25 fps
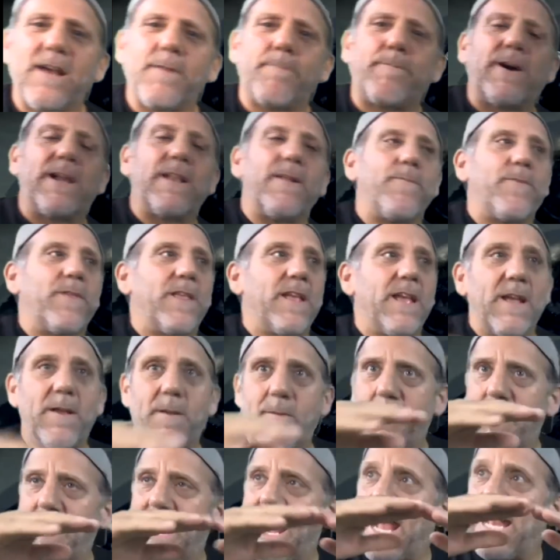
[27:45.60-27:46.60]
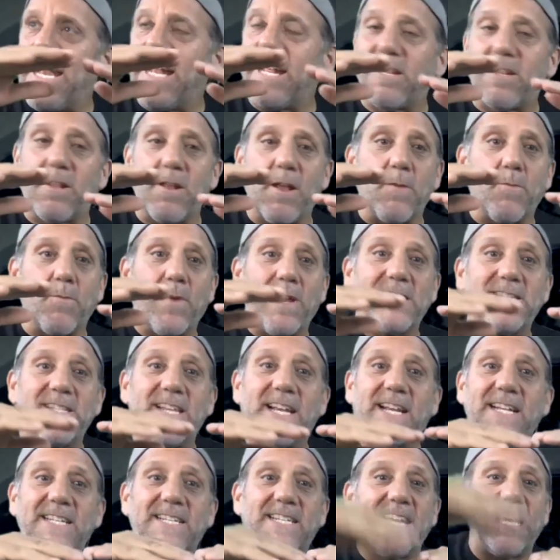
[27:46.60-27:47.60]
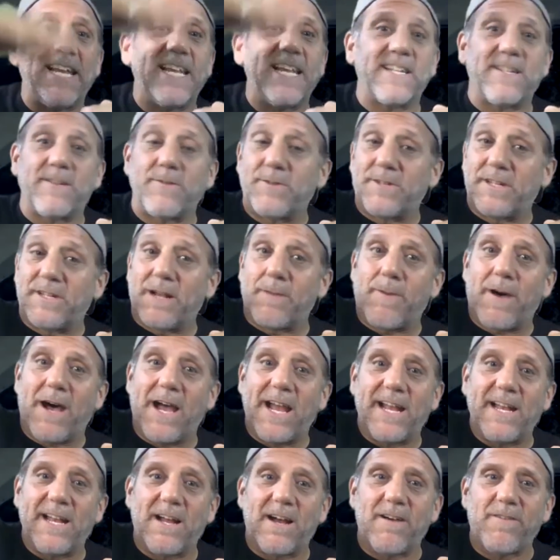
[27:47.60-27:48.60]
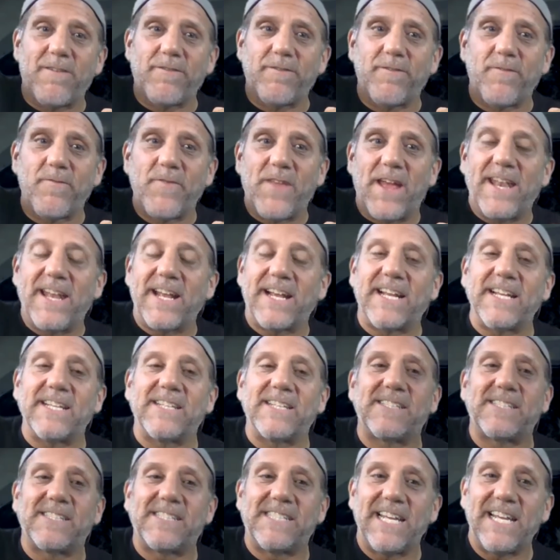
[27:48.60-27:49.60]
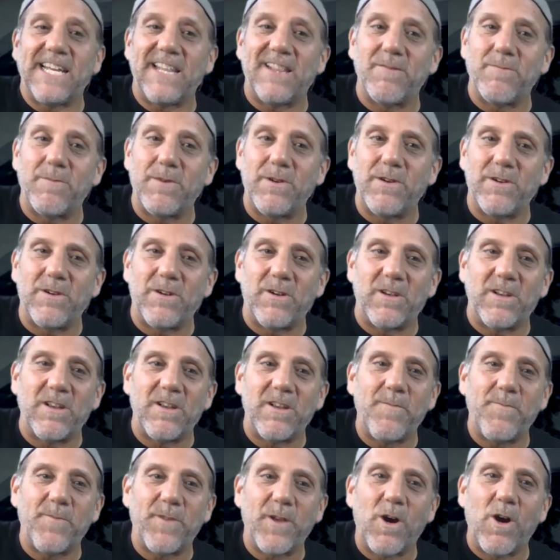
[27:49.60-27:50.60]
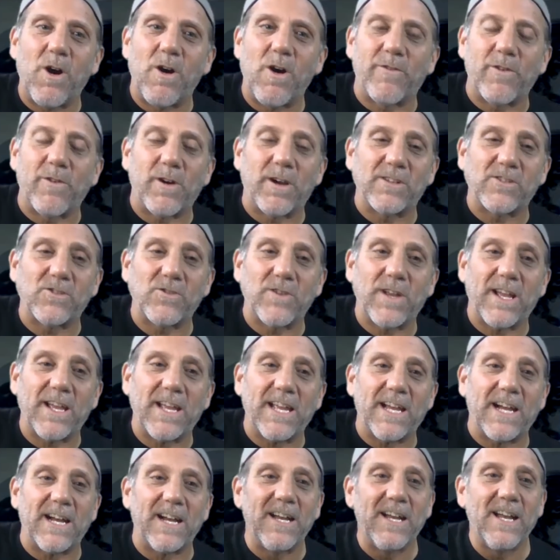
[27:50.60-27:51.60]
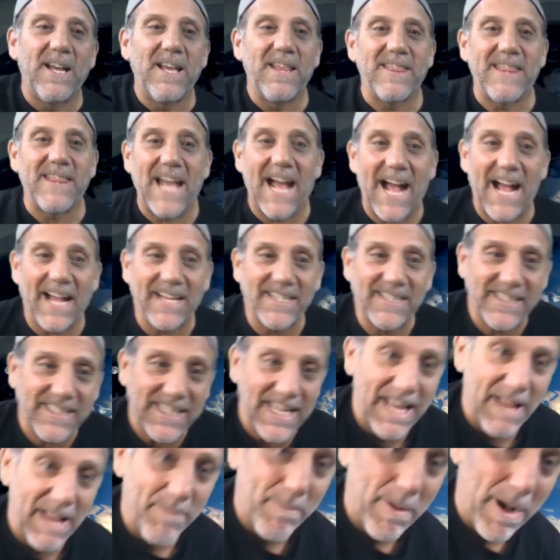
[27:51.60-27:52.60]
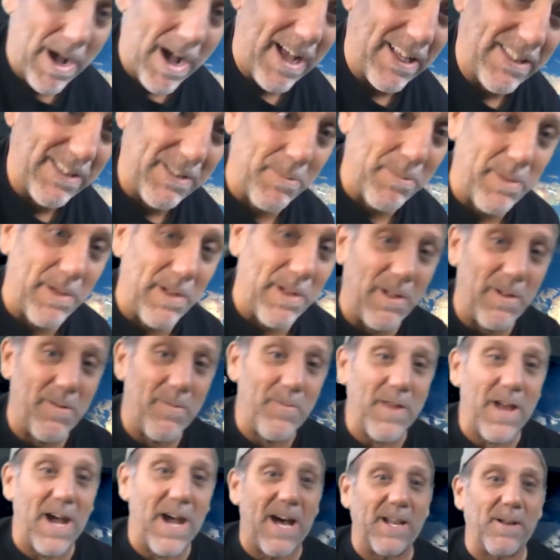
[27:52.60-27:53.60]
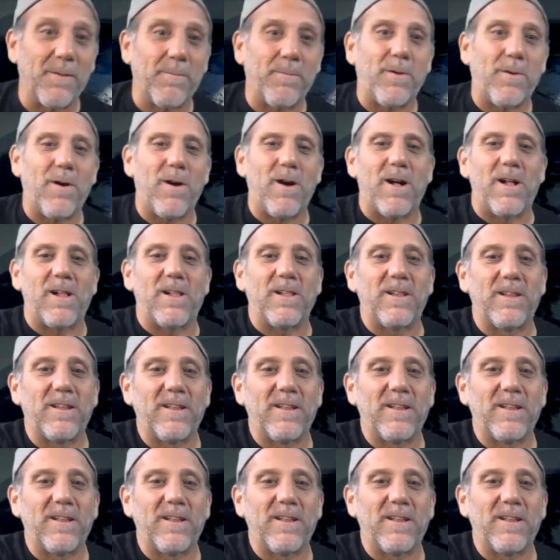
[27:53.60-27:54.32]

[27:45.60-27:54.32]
But, and it's the reason they could see it is it was up high enough and it could see the moon over Australia. That's impossible on a ball.